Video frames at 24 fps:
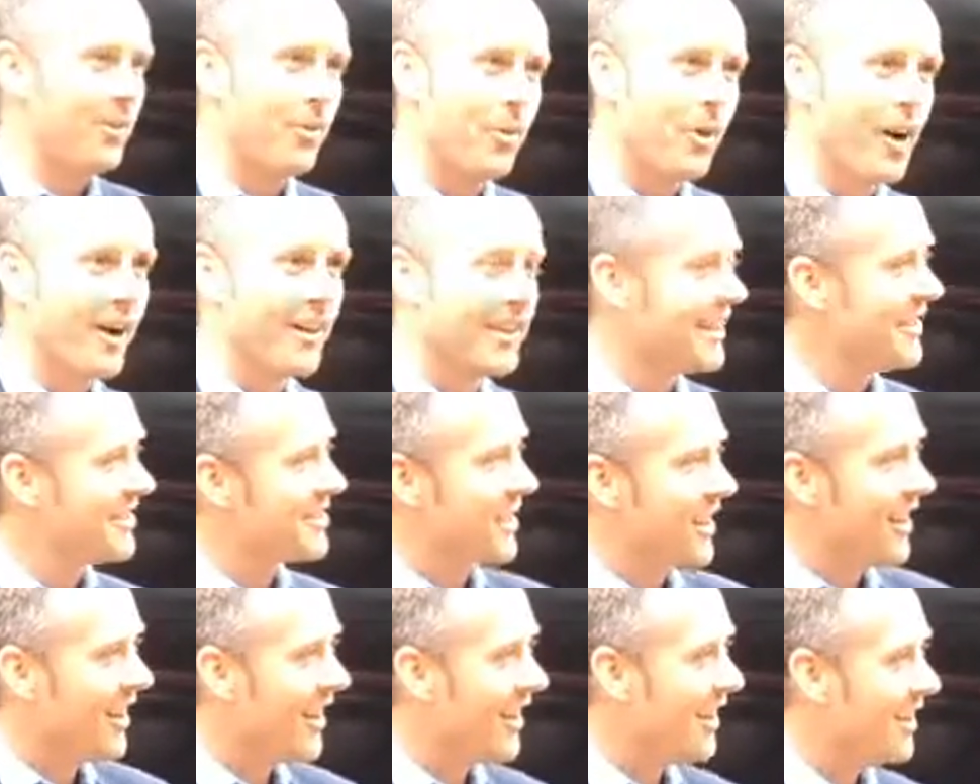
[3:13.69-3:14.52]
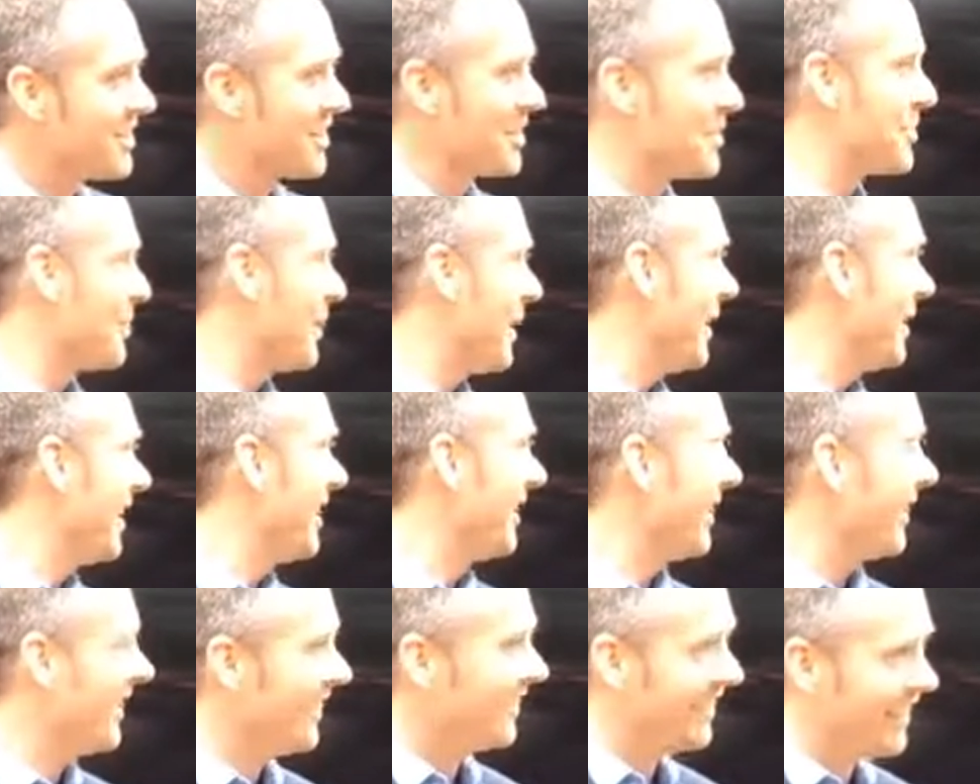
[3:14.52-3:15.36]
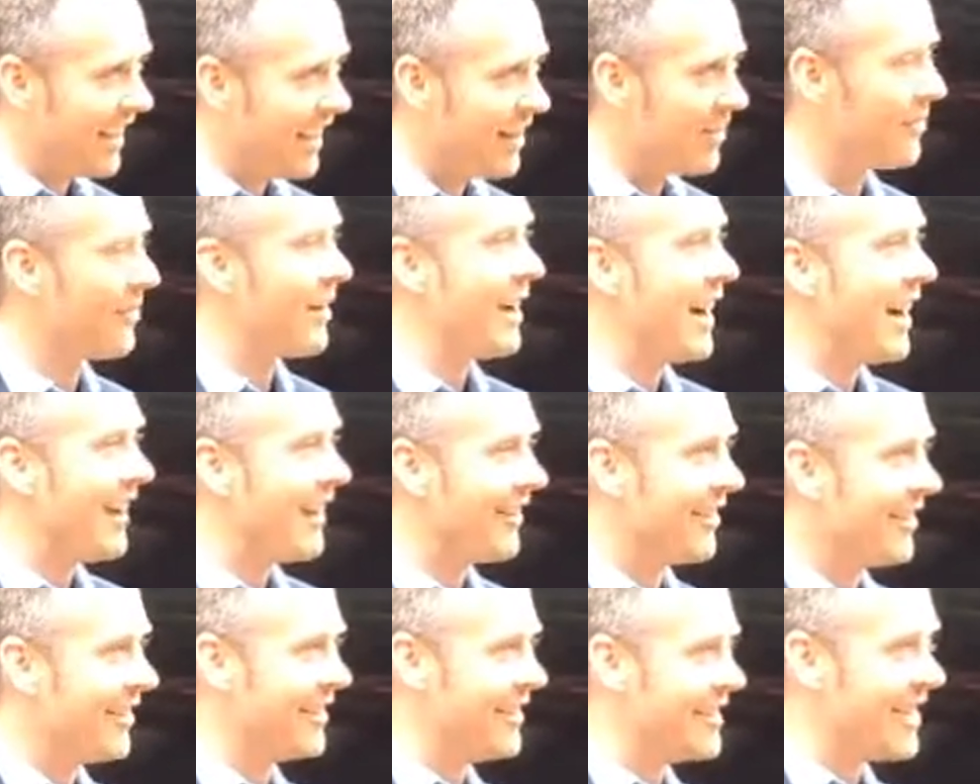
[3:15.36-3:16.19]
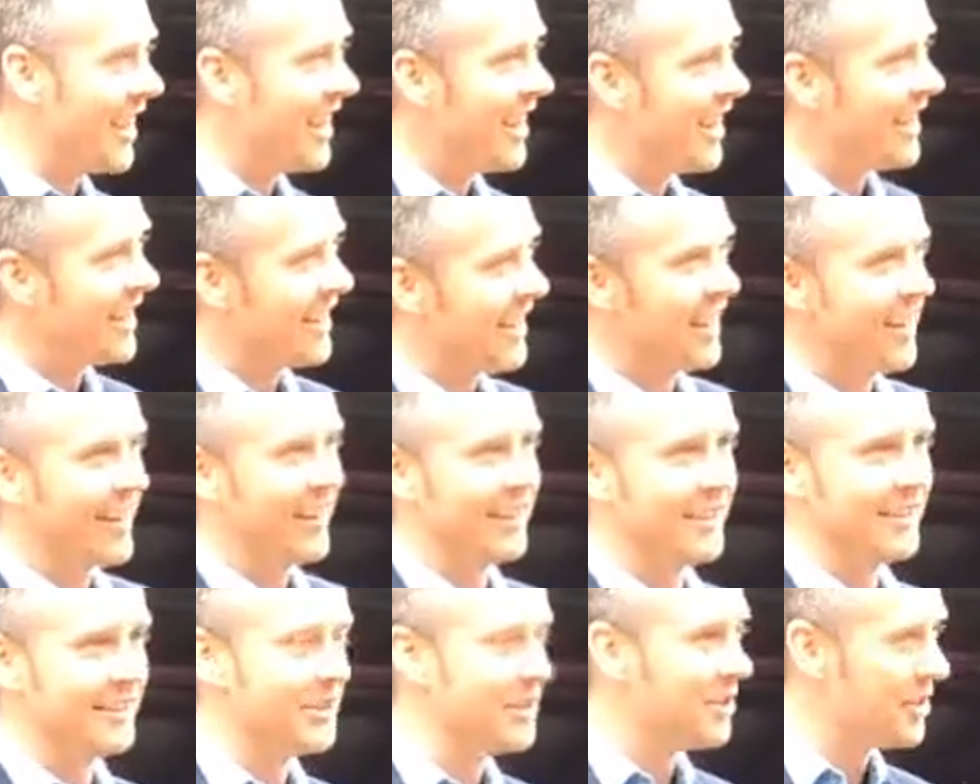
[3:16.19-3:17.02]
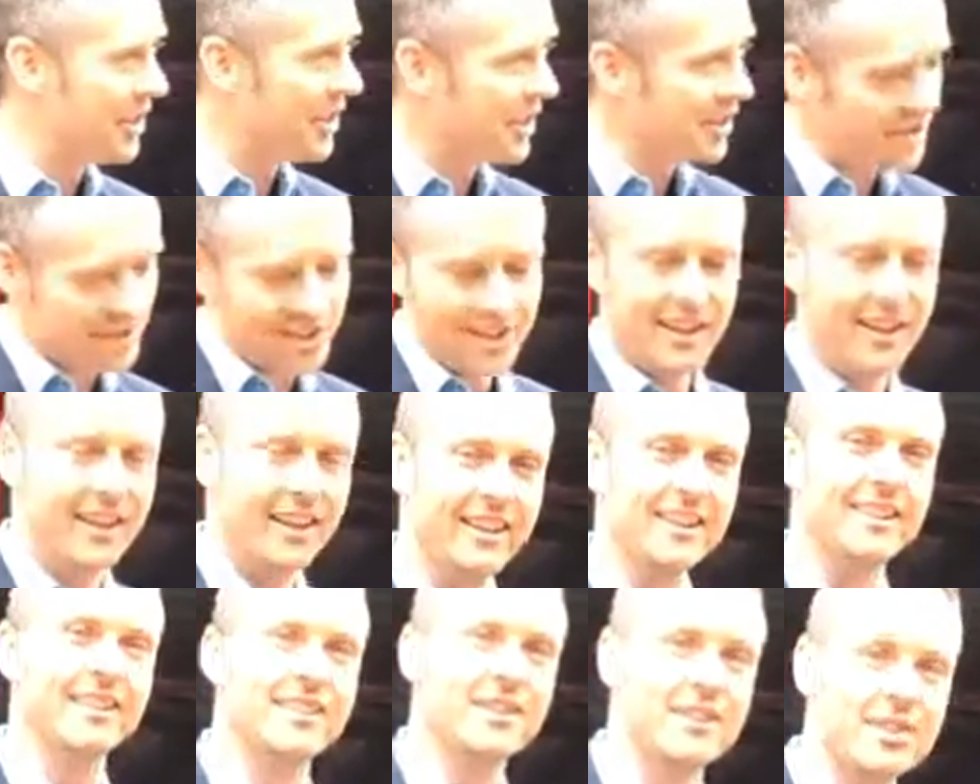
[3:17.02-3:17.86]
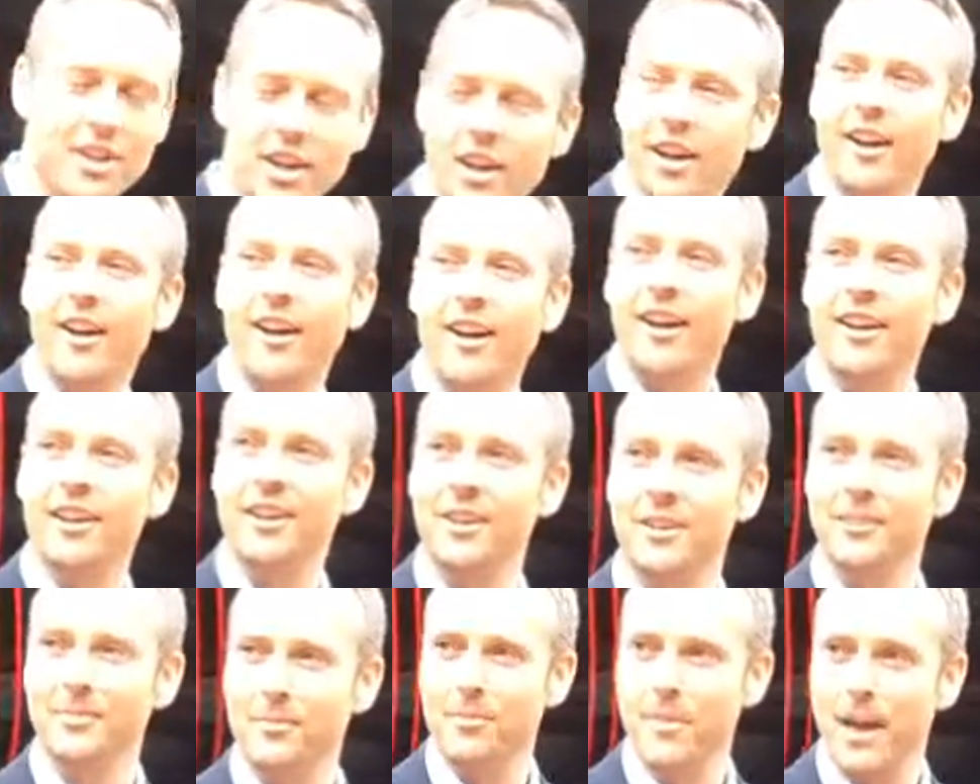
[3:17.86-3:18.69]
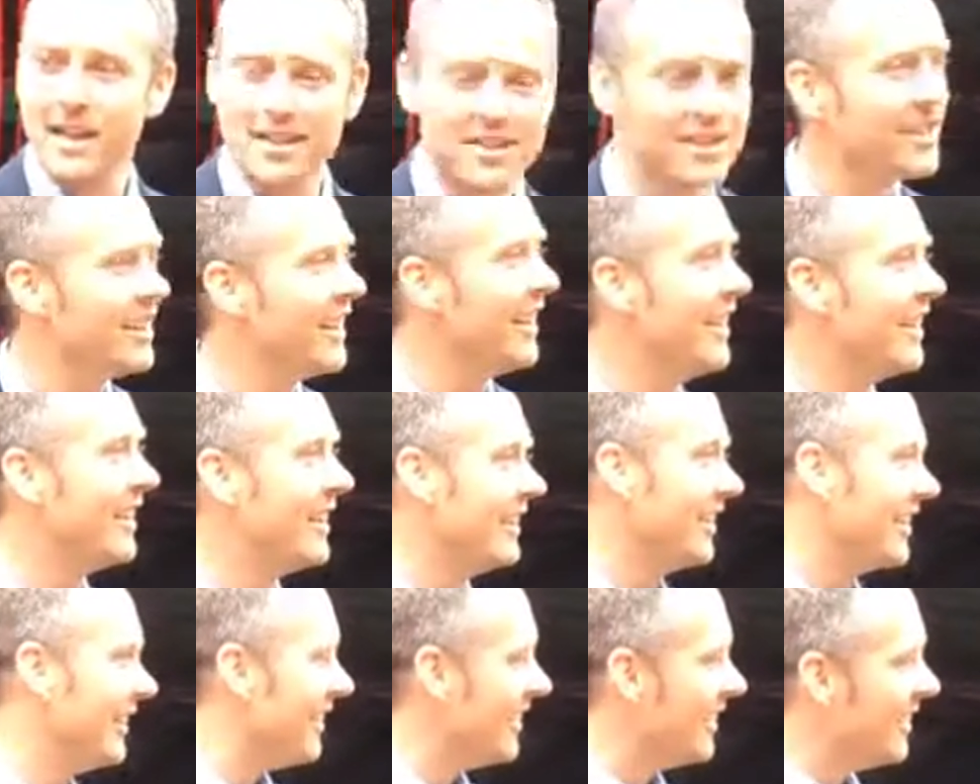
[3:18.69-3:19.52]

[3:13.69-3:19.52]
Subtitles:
why these guys are spending every hour of the day getting dirty and tired and messy and